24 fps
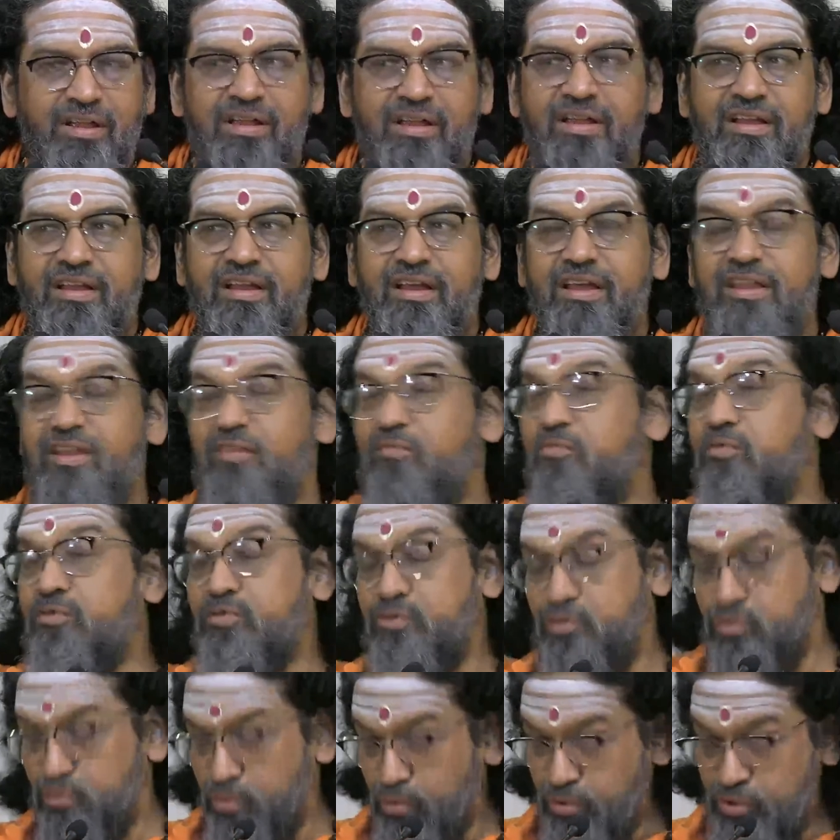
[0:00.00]
And it was
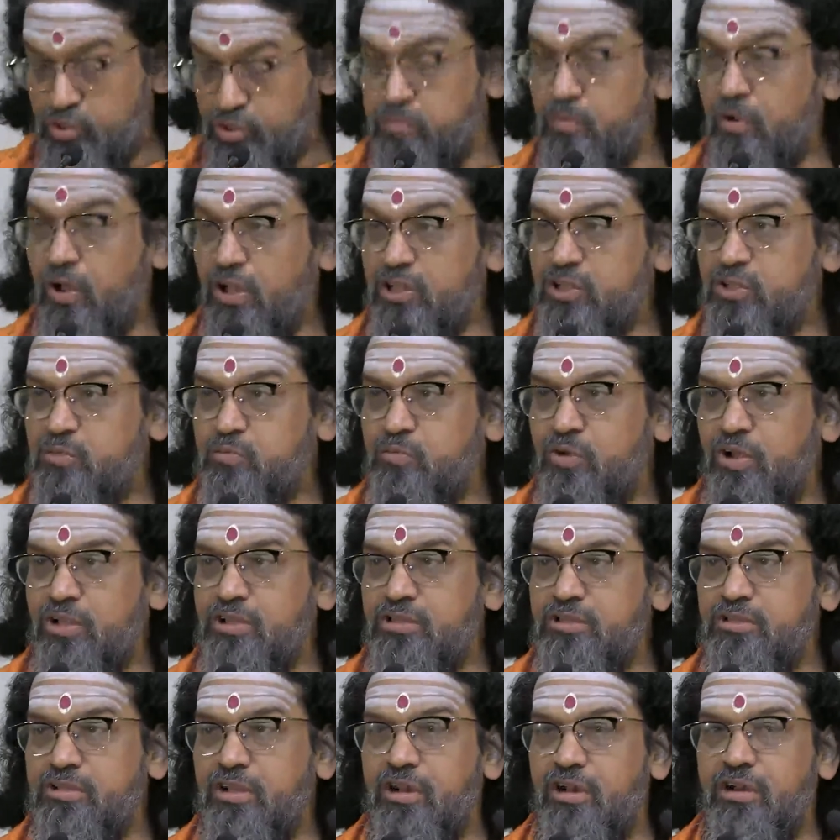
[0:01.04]
so small
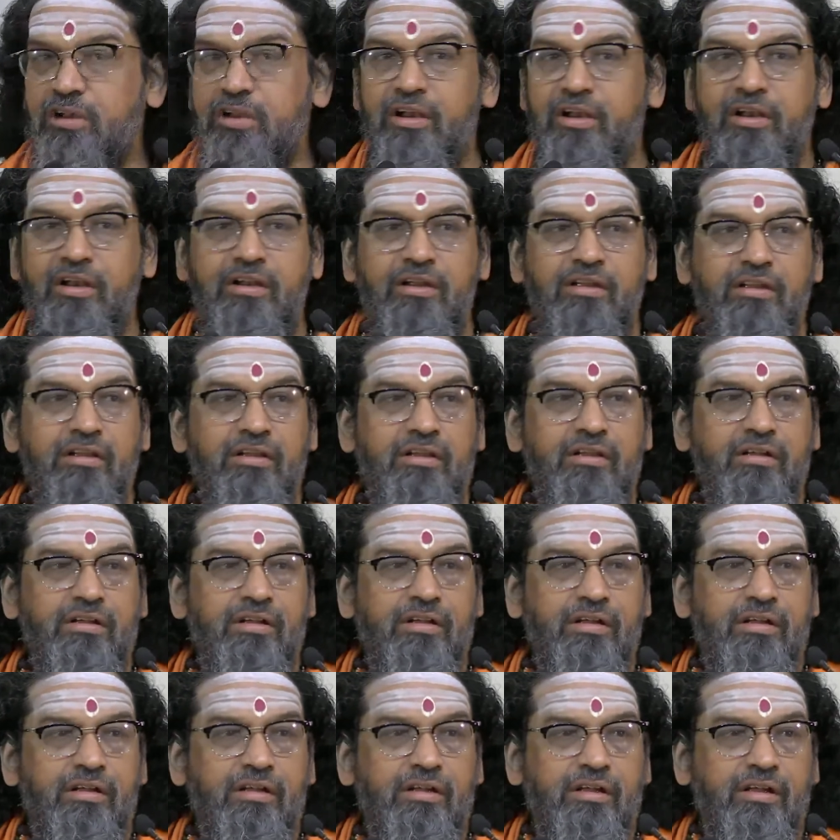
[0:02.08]
children.
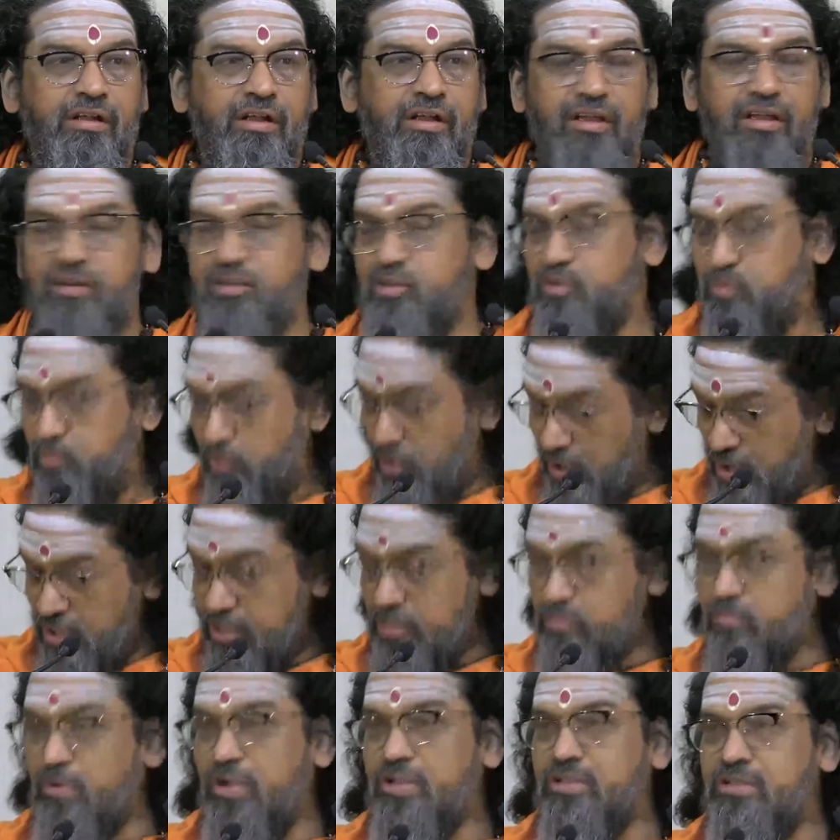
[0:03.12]
And
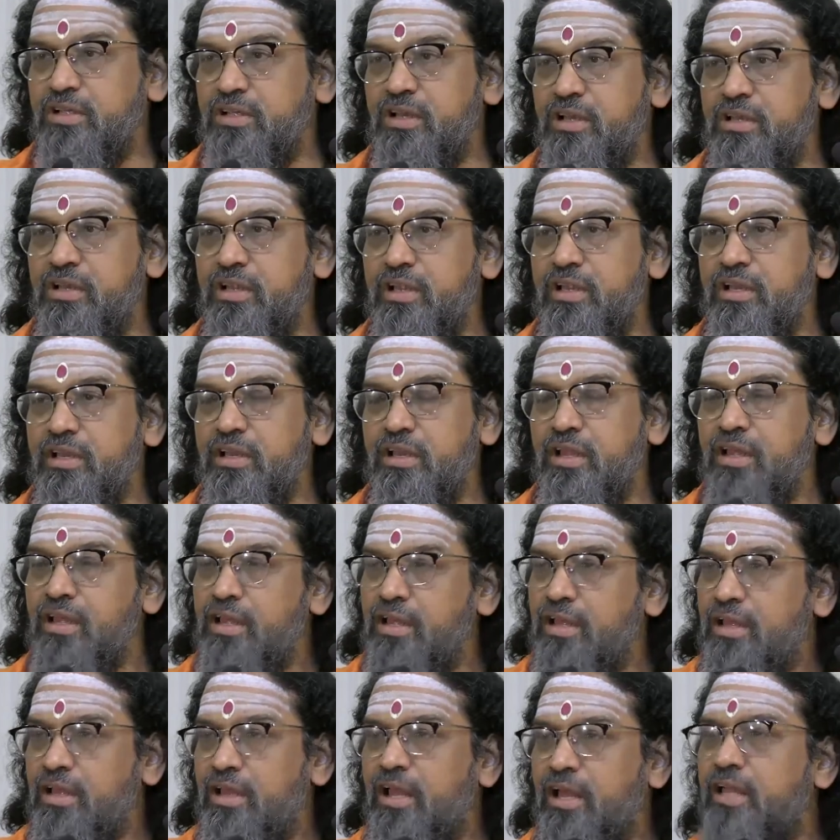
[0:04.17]
small children,
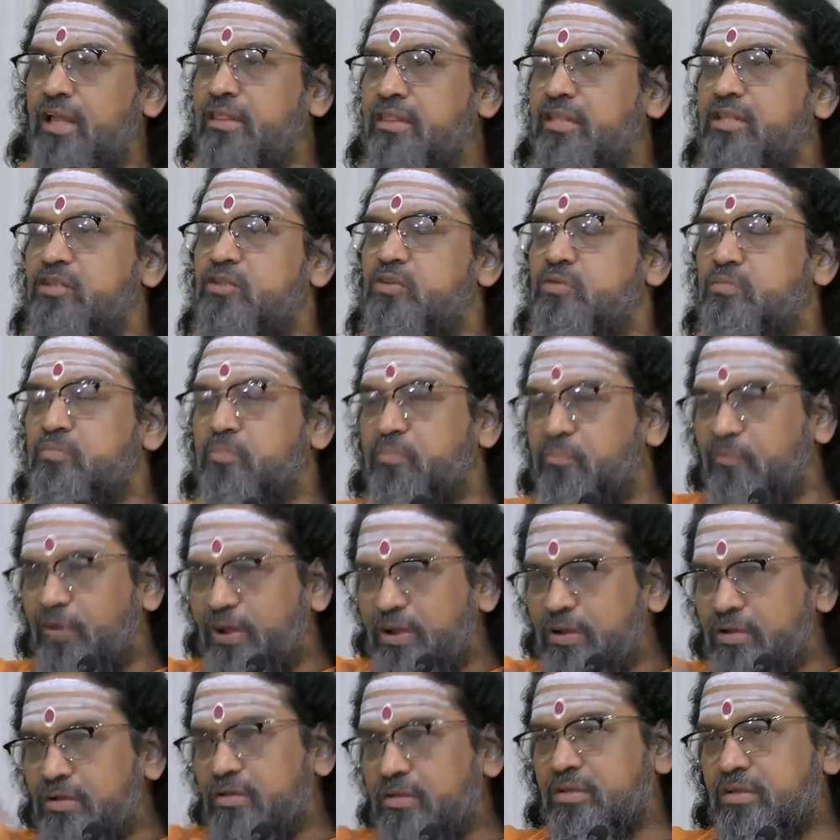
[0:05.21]
and this
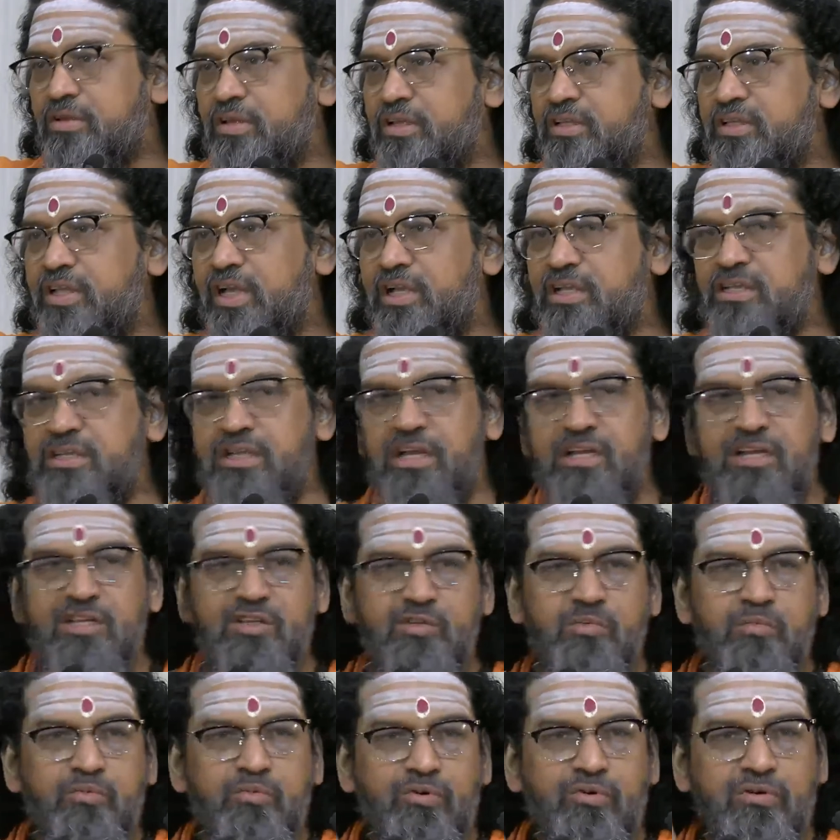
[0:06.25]
one injection is
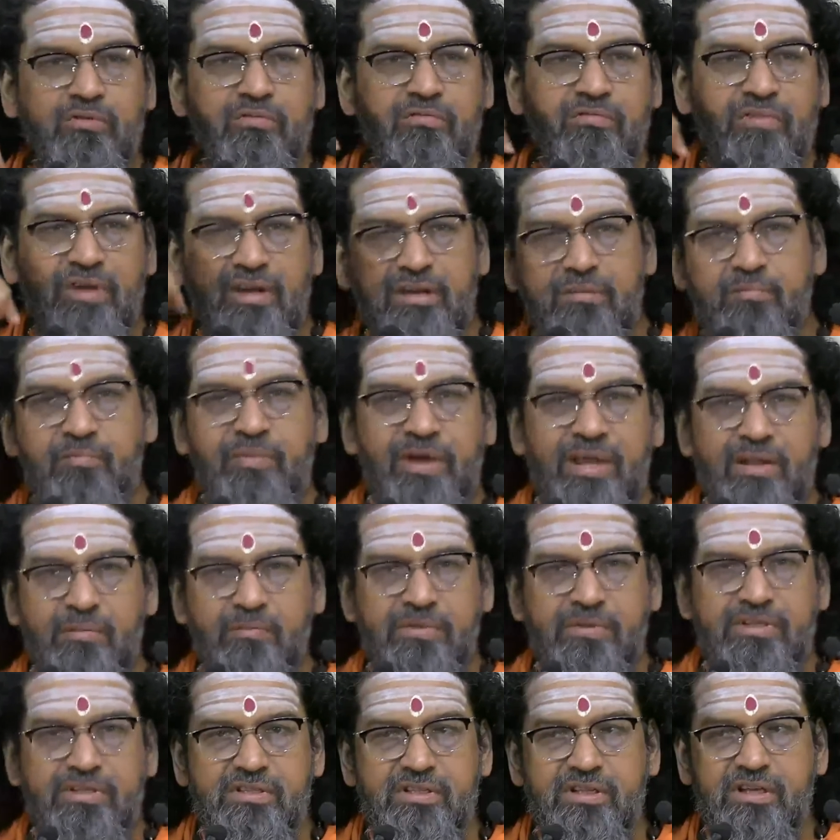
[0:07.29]
put, one pipe
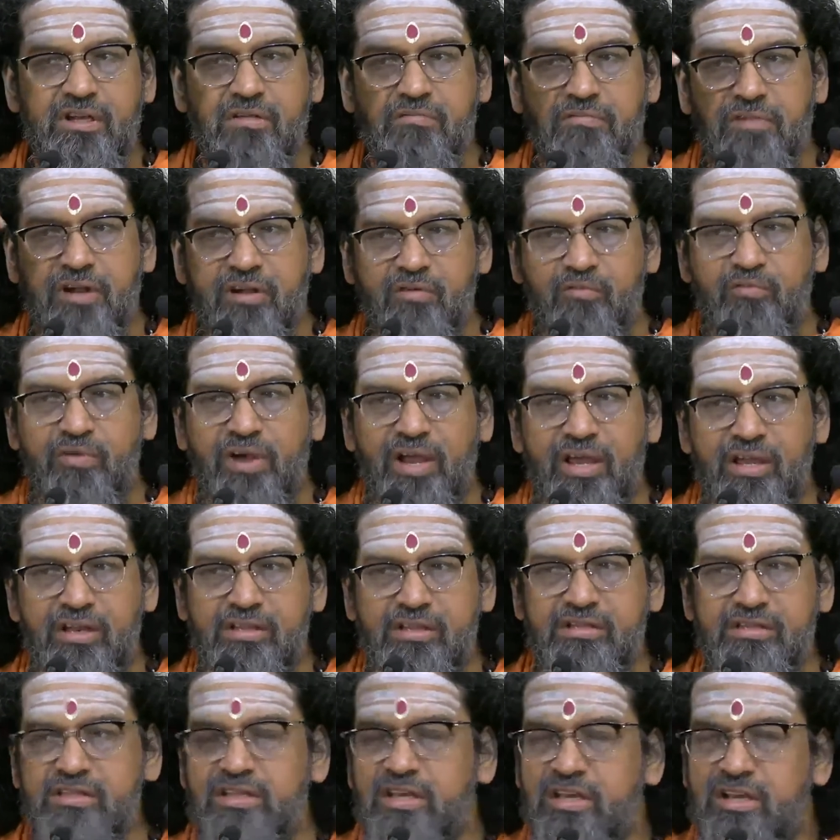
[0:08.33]
is there, one wire
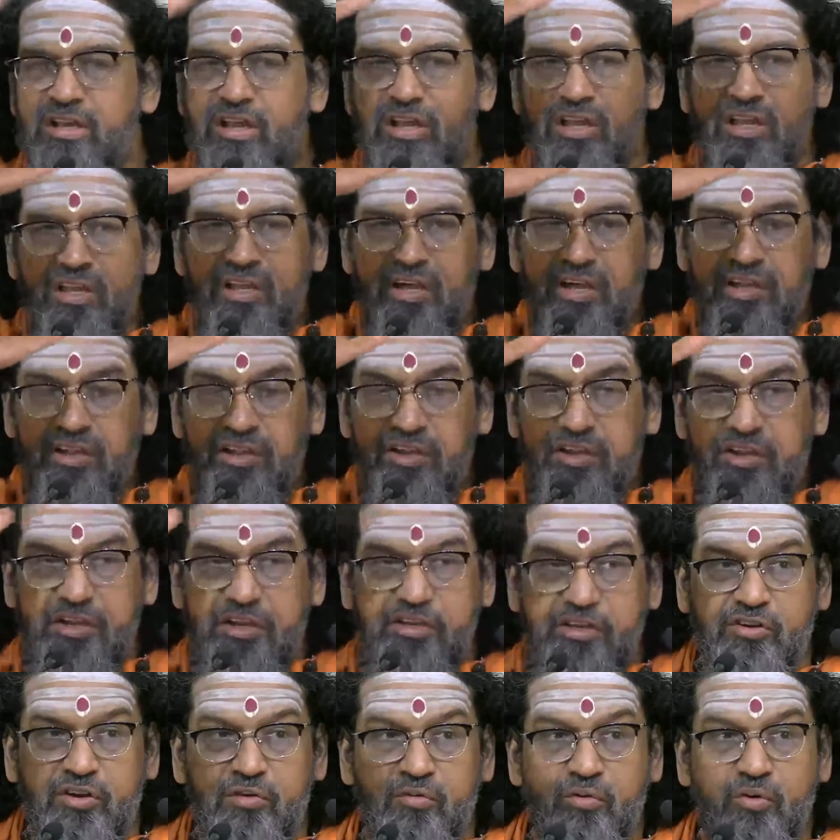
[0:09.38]
is there, and
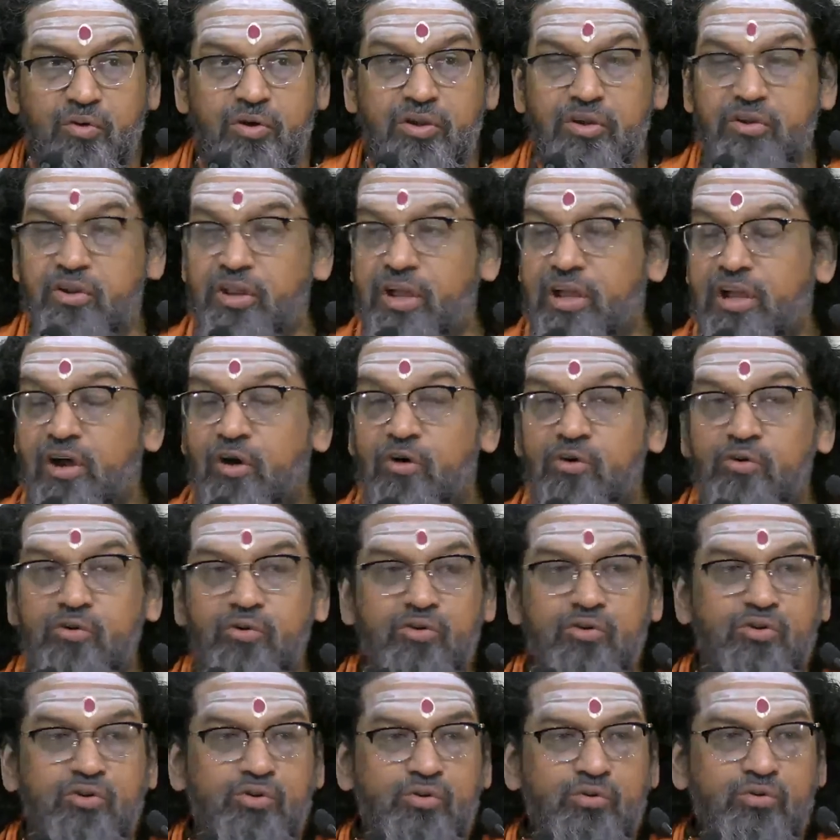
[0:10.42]
heat, you have to take out your
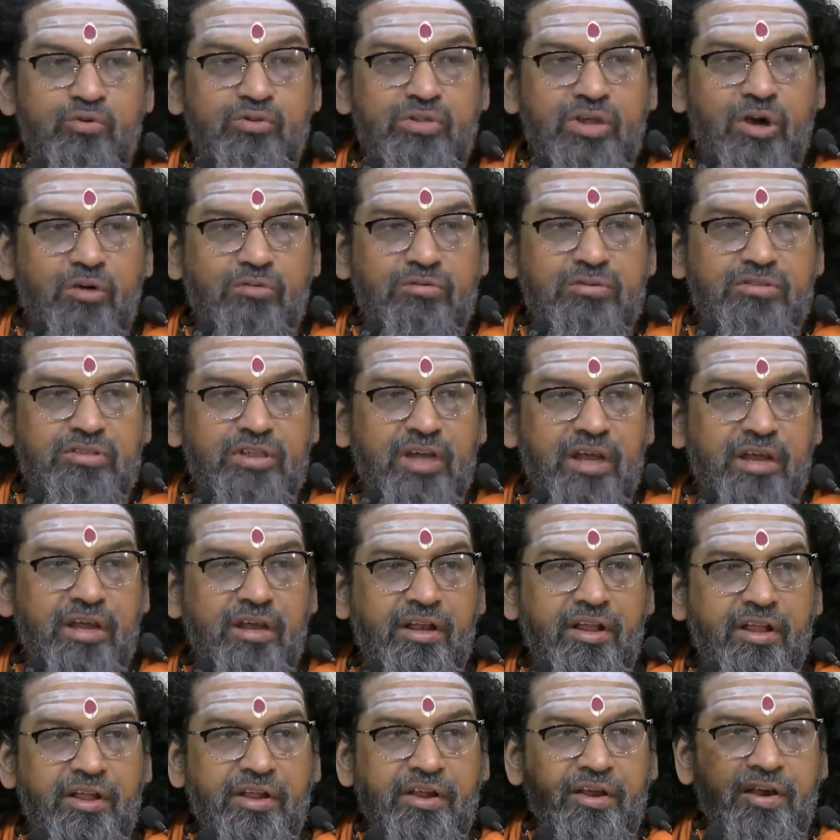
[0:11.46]
shoes outside
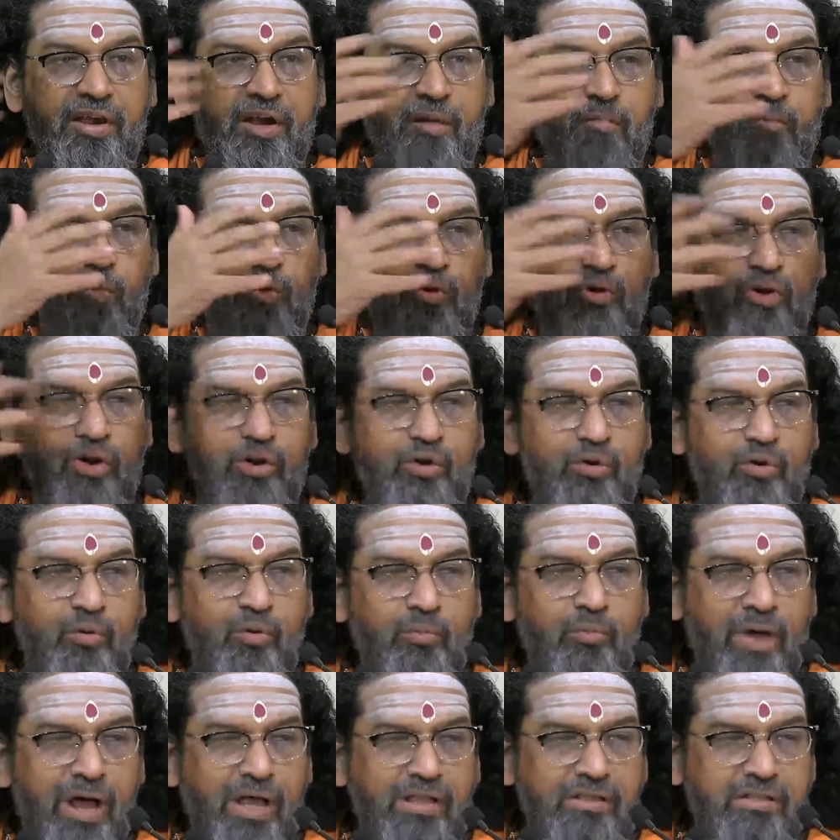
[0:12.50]
and put on your
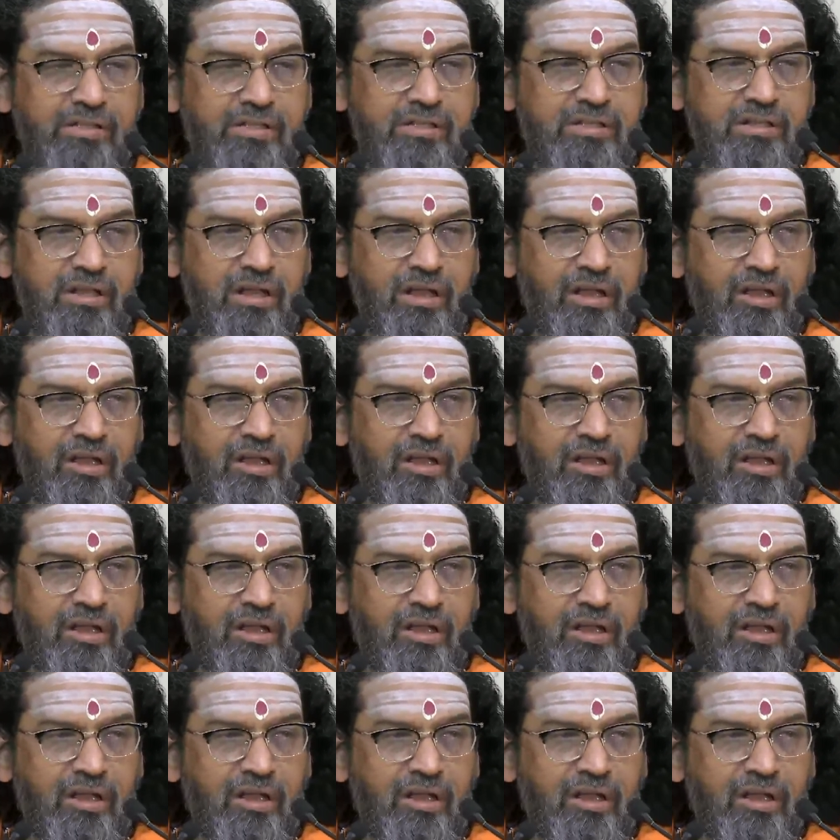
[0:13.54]
mask.